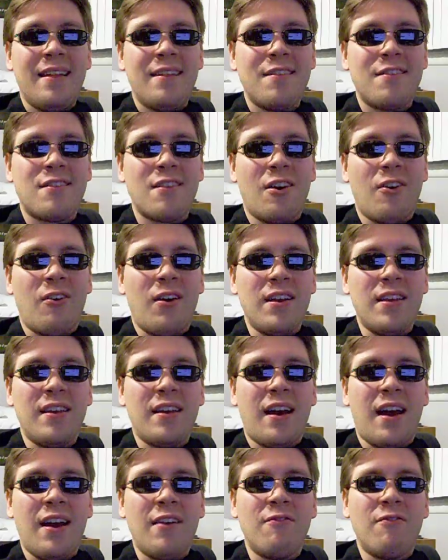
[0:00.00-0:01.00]
So
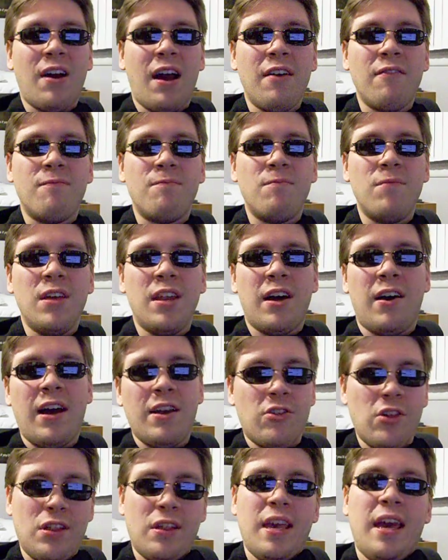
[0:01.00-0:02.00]
I
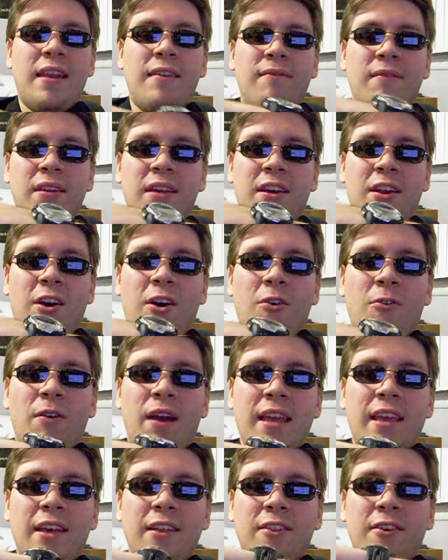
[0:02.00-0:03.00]
just get a
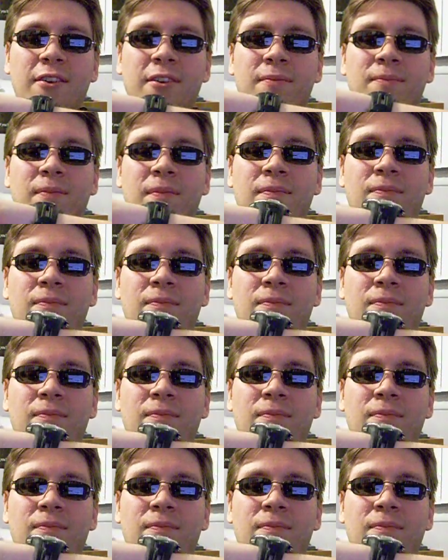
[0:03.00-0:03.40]
regular